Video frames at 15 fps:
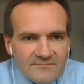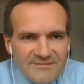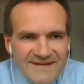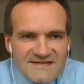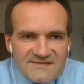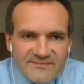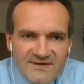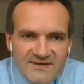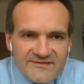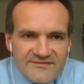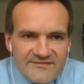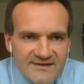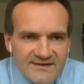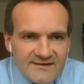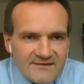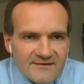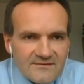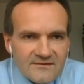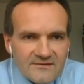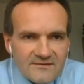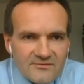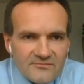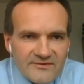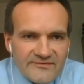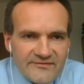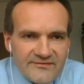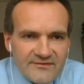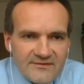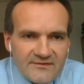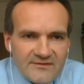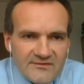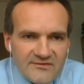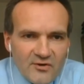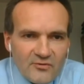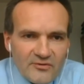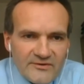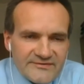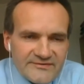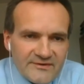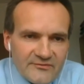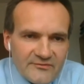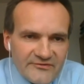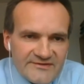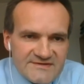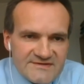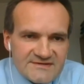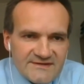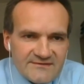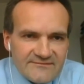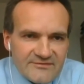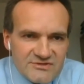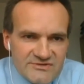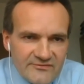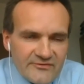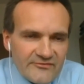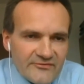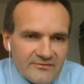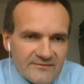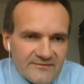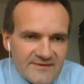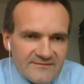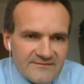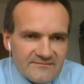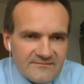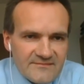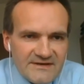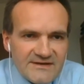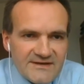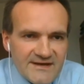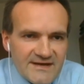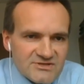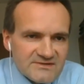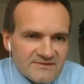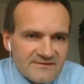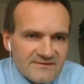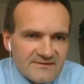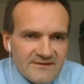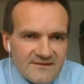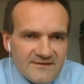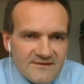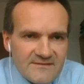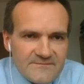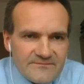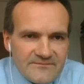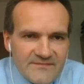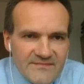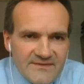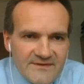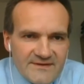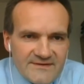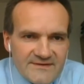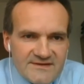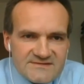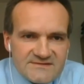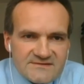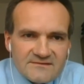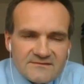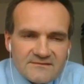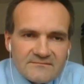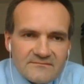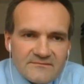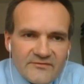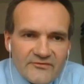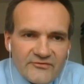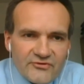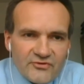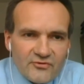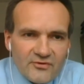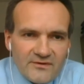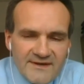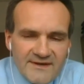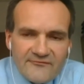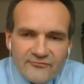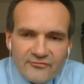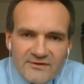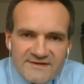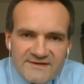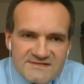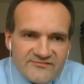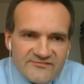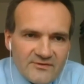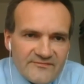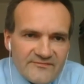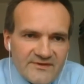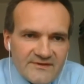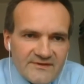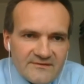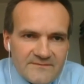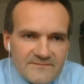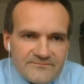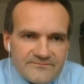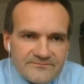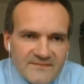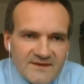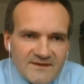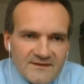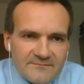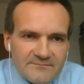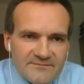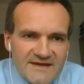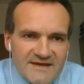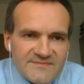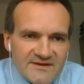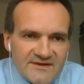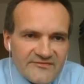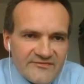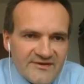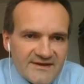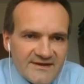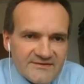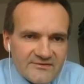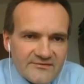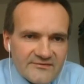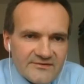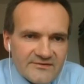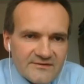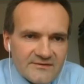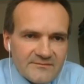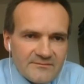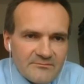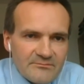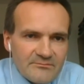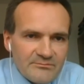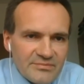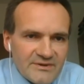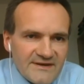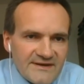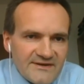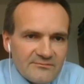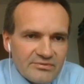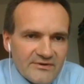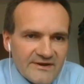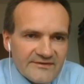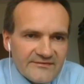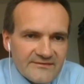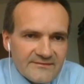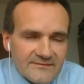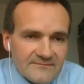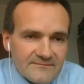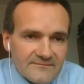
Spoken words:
base metals than with gold most recently, which is also an indication that there's a strong influence from the base metal side on the palladium price.